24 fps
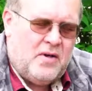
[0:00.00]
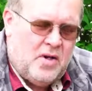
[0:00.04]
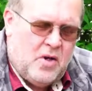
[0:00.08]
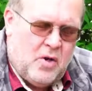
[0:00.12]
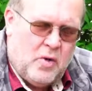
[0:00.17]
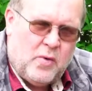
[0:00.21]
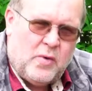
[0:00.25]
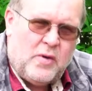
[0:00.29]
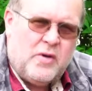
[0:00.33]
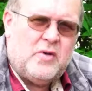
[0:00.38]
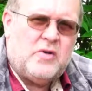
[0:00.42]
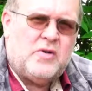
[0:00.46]

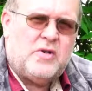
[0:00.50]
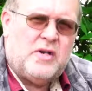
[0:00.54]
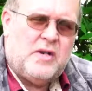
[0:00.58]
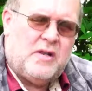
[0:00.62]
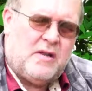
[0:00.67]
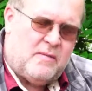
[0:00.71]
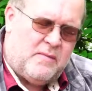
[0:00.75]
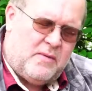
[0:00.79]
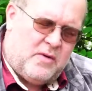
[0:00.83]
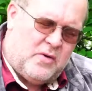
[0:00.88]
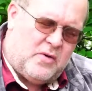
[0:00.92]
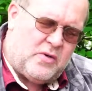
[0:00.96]
No, you
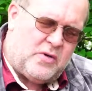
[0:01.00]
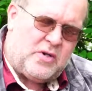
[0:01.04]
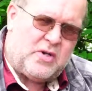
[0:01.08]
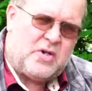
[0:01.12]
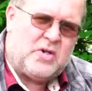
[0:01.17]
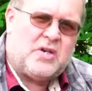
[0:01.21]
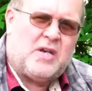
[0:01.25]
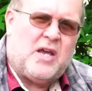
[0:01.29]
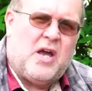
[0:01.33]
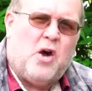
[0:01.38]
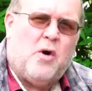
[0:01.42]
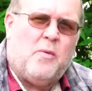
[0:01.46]
see them use
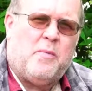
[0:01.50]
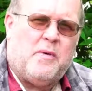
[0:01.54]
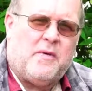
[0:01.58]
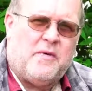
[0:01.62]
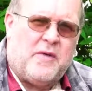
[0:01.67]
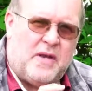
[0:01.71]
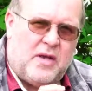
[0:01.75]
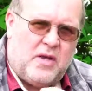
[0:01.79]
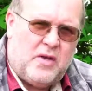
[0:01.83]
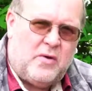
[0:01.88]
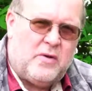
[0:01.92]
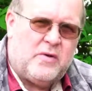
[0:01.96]
a
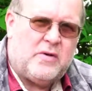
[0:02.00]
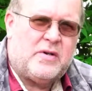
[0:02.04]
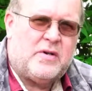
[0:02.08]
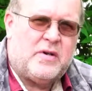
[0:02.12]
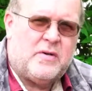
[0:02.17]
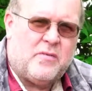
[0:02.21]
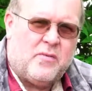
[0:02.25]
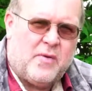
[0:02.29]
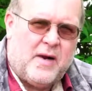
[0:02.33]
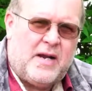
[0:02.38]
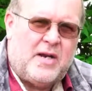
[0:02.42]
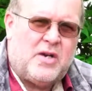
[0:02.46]
scalpel. They use
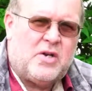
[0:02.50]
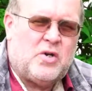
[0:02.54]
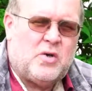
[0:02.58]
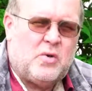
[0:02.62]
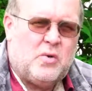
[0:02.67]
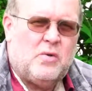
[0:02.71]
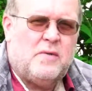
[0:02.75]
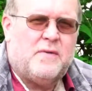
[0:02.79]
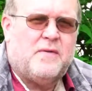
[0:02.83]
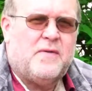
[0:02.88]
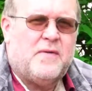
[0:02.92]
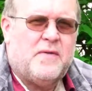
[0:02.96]
the right
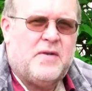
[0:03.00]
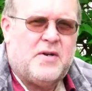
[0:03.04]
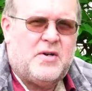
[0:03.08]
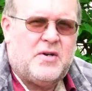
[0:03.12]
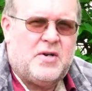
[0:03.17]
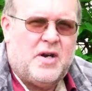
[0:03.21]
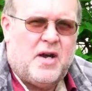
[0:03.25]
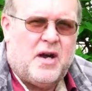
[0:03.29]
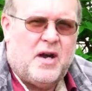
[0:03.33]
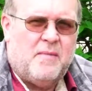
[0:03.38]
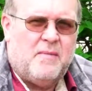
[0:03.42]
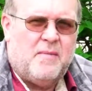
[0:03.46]
tool for the
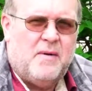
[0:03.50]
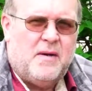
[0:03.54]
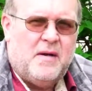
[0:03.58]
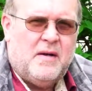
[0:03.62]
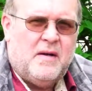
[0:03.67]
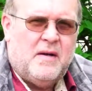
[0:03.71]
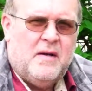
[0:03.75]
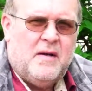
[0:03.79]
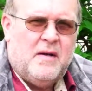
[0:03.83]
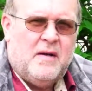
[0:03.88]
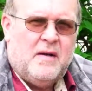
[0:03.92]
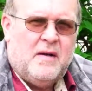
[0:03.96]
job.
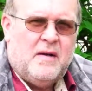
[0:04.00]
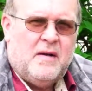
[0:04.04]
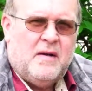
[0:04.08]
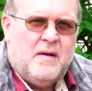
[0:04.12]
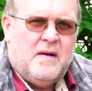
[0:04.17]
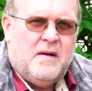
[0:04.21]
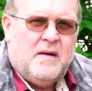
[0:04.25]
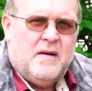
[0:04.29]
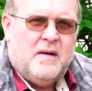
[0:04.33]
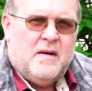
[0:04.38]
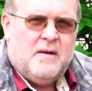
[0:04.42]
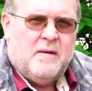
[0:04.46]

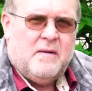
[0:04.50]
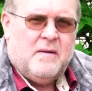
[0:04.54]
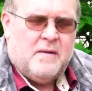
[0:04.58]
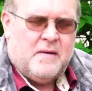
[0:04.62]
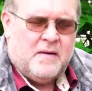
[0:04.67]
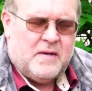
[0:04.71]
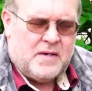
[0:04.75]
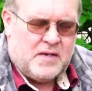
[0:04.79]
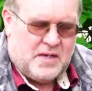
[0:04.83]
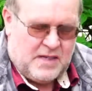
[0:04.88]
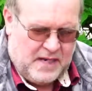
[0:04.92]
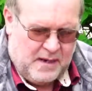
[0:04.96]

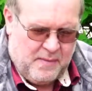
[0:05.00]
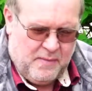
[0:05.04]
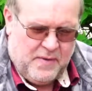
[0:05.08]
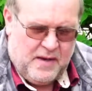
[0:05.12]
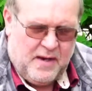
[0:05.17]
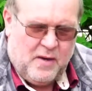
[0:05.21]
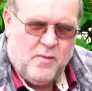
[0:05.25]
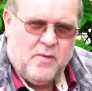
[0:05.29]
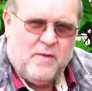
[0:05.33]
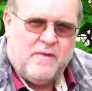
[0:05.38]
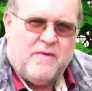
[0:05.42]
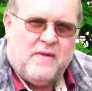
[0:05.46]
Same
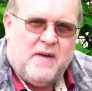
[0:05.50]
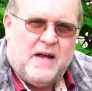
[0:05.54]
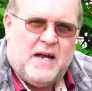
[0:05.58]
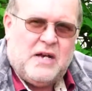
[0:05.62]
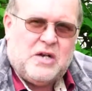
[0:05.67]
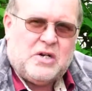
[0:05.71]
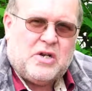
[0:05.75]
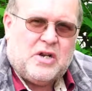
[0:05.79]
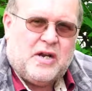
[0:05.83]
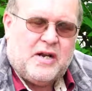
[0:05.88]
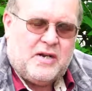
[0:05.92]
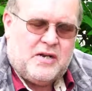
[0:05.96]
thing with
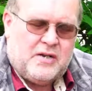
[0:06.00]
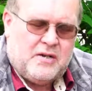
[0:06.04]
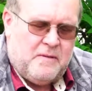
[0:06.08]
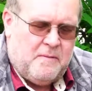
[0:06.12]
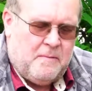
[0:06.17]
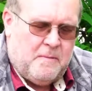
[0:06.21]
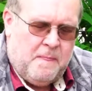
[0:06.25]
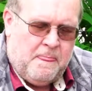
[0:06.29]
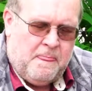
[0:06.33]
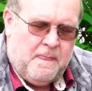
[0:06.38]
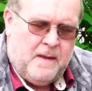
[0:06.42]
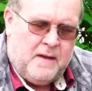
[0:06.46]
flashlights.
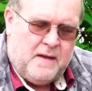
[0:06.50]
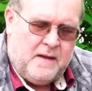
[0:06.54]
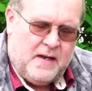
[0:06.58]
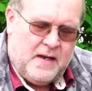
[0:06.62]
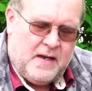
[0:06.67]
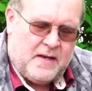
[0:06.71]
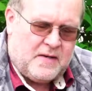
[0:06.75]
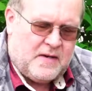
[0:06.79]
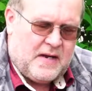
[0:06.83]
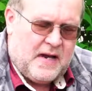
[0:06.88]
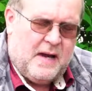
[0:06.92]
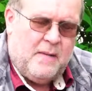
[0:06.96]

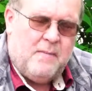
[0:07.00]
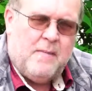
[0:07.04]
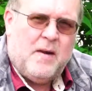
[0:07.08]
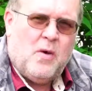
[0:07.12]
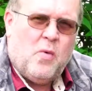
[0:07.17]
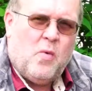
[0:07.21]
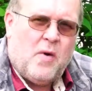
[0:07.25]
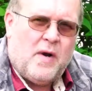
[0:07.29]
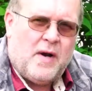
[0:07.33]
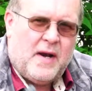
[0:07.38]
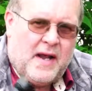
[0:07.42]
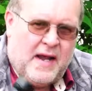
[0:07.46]
Yes, I
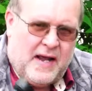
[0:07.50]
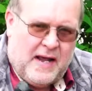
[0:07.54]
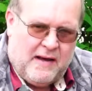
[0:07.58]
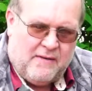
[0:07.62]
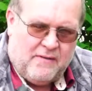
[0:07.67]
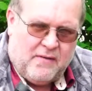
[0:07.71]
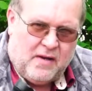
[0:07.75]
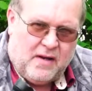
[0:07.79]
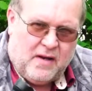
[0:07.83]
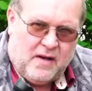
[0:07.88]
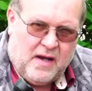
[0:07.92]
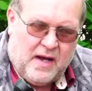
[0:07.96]
may want to
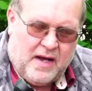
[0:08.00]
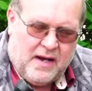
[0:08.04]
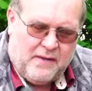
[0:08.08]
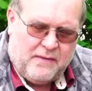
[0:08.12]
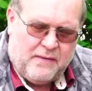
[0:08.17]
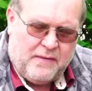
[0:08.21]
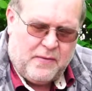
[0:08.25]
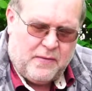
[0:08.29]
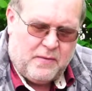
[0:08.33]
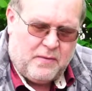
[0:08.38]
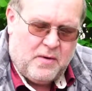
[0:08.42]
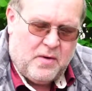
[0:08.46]
have a lot
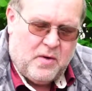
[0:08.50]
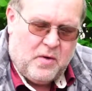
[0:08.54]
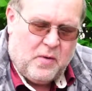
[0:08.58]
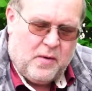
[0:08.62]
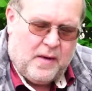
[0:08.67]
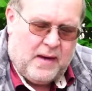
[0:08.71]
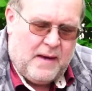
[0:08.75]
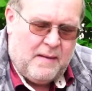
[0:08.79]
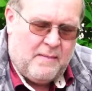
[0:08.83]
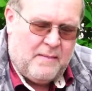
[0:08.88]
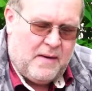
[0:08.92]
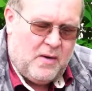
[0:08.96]
of
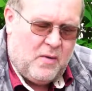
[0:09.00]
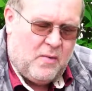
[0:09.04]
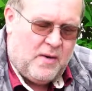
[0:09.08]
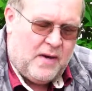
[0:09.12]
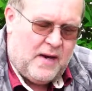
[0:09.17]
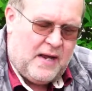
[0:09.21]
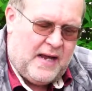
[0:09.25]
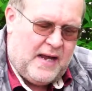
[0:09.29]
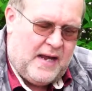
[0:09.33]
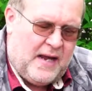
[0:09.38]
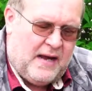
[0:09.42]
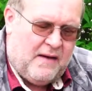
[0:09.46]
throw. I may
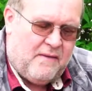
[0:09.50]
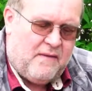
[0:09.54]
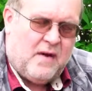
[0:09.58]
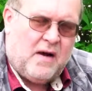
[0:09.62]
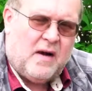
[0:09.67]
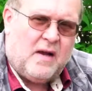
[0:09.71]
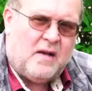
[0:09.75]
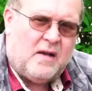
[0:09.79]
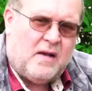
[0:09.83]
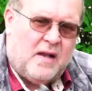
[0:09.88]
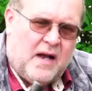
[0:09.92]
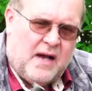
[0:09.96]
want to have
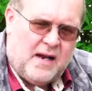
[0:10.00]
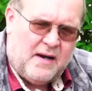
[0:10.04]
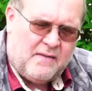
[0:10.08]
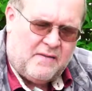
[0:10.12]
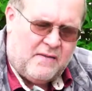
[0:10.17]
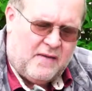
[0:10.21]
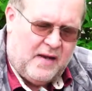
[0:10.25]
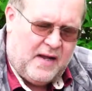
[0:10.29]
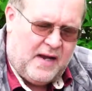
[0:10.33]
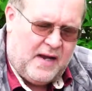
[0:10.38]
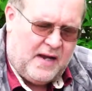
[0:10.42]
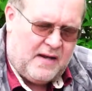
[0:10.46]
a lot
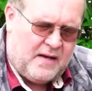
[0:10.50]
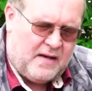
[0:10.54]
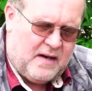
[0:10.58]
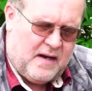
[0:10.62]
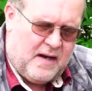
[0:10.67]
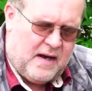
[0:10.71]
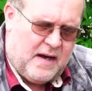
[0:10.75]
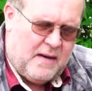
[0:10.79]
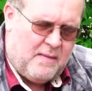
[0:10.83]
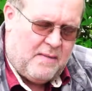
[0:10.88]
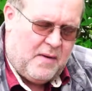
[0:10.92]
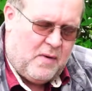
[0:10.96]
of light.
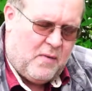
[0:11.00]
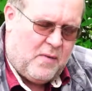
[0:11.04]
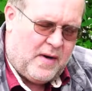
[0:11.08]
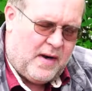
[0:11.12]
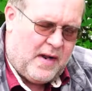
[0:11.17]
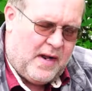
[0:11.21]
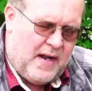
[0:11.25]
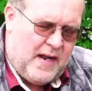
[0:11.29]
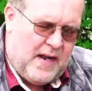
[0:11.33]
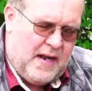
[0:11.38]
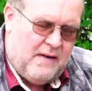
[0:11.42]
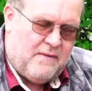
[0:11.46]
I may
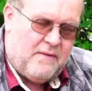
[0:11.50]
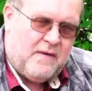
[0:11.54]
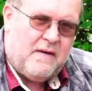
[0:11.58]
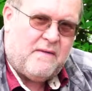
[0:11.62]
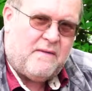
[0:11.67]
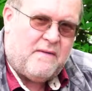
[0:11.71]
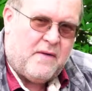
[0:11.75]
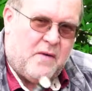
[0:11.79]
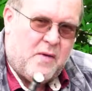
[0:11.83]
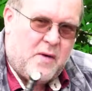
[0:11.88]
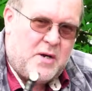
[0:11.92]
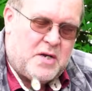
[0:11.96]
want to have
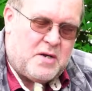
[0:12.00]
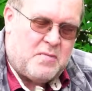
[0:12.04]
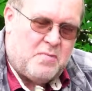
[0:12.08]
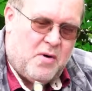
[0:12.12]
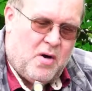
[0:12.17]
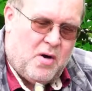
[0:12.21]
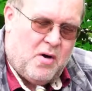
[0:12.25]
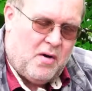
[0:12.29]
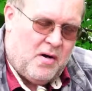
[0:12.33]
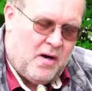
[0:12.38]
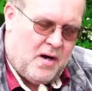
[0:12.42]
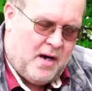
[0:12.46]
a very
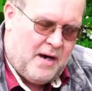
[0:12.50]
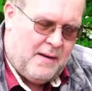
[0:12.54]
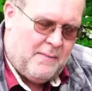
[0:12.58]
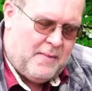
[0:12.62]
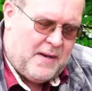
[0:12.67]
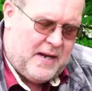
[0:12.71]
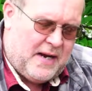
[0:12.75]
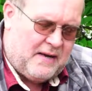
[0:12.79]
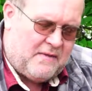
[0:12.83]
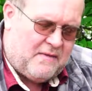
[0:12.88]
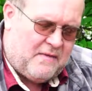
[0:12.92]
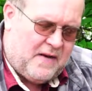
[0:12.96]
small
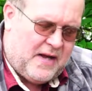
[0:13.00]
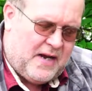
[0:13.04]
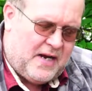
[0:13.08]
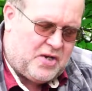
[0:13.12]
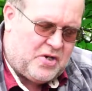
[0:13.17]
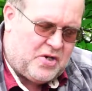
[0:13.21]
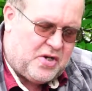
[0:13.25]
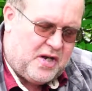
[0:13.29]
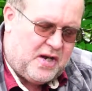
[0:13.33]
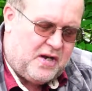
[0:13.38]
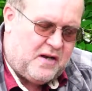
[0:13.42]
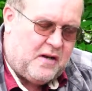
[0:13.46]
compact
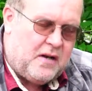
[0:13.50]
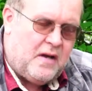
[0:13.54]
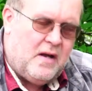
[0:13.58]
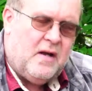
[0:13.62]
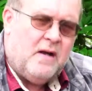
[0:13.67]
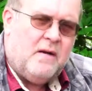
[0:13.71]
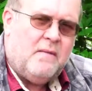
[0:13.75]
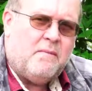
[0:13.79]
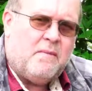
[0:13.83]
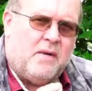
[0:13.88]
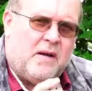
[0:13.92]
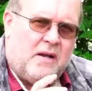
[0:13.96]
flashlight.
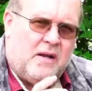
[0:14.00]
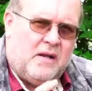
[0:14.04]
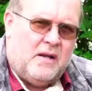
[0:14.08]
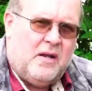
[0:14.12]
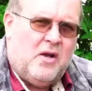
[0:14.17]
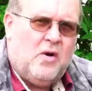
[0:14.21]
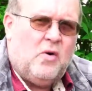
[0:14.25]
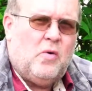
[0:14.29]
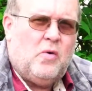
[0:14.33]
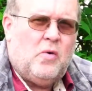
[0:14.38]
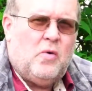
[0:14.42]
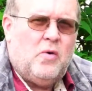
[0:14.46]
But
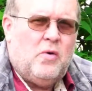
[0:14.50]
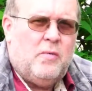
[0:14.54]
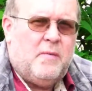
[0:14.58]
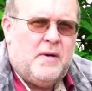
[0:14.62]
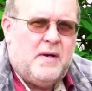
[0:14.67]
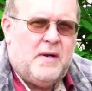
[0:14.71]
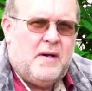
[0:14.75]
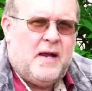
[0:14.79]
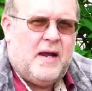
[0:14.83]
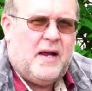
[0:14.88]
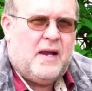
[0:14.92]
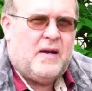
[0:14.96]
low
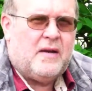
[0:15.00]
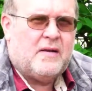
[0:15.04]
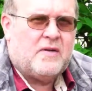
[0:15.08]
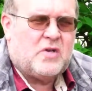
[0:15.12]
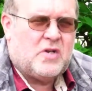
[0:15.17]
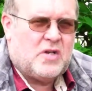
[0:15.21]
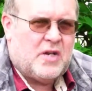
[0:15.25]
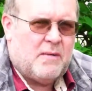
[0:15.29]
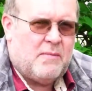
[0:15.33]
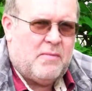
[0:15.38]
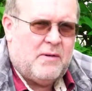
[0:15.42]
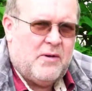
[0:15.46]
lumen and
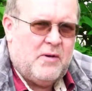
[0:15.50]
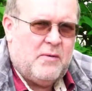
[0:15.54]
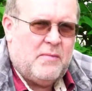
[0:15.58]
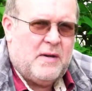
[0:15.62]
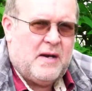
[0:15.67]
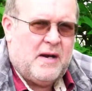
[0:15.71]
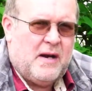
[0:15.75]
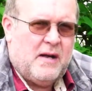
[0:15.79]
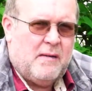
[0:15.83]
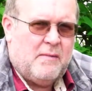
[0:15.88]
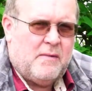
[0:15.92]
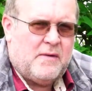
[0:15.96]

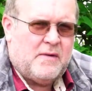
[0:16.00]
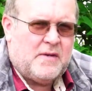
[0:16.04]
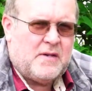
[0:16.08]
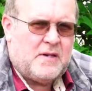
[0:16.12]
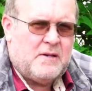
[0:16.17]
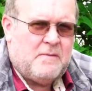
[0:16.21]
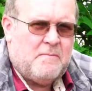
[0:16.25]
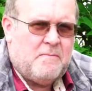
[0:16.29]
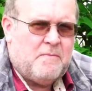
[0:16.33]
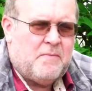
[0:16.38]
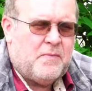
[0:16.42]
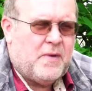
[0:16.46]
sublumen
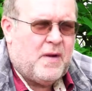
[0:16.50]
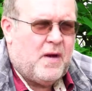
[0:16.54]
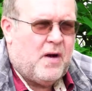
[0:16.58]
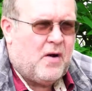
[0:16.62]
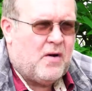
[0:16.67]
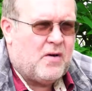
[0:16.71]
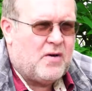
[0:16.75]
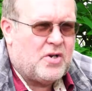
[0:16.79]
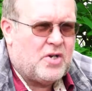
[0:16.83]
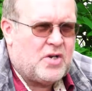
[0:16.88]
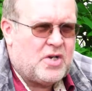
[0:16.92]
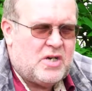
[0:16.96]
levels
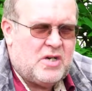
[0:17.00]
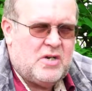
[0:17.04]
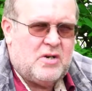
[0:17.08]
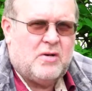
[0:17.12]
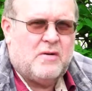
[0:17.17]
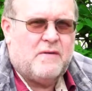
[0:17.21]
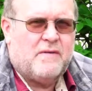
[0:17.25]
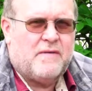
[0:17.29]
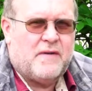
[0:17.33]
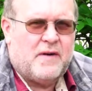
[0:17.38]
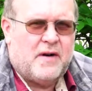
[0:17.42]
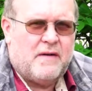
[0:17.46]
are
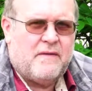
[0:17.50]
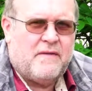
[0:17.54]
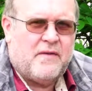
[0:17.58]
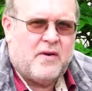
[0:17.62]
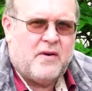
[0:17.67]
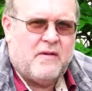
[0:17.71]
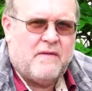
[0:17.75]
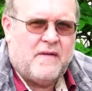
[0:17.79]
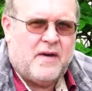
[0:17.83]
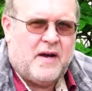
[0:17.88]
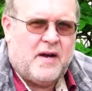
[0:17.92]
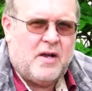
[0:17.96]
still very,
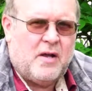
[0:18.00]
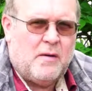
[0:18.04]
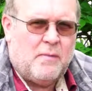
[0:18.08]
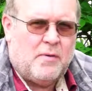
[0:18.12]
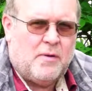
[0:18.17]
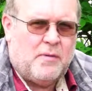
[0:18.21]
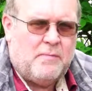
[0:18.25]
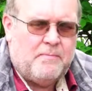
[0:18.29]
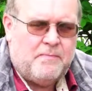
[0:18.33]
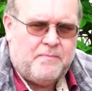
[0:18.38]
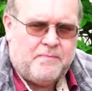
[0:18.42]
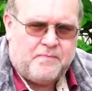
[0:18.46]
very
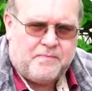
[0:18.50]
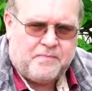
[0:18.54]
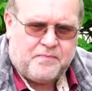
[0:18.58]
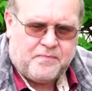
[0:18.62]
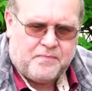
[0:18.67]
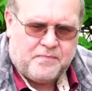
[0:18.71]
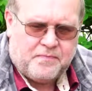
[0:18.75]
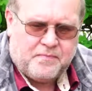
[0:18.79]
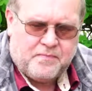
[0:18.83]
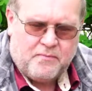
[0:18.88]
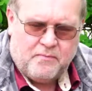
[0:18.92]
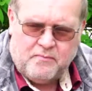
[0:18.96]
valuable.
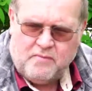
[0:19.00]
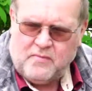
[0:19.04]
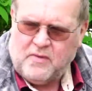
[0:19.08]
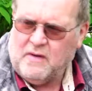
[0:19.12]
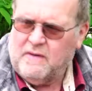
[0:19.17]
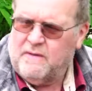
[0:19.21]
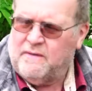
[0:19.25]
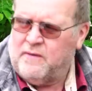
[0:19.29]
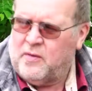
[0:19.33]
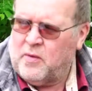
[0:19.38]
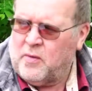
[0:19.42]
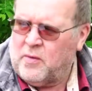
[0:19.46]

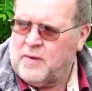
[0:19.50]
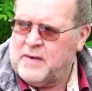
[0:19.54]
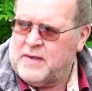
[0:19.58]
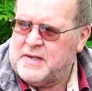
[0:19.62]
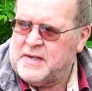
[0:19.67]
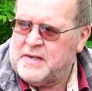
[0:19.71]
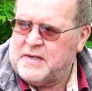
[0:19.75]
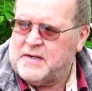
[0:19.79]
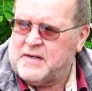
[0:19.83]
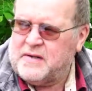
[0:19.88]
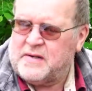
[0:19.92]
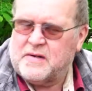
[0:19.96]
For
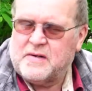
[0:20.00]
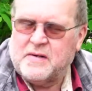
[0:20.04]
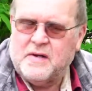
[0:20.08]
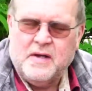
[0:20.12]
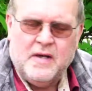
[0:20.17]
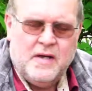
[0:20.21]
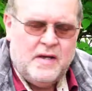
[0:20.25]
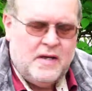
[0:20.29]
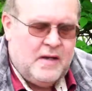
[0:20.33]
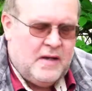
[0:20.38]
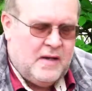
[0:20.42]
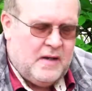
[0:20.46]
instance,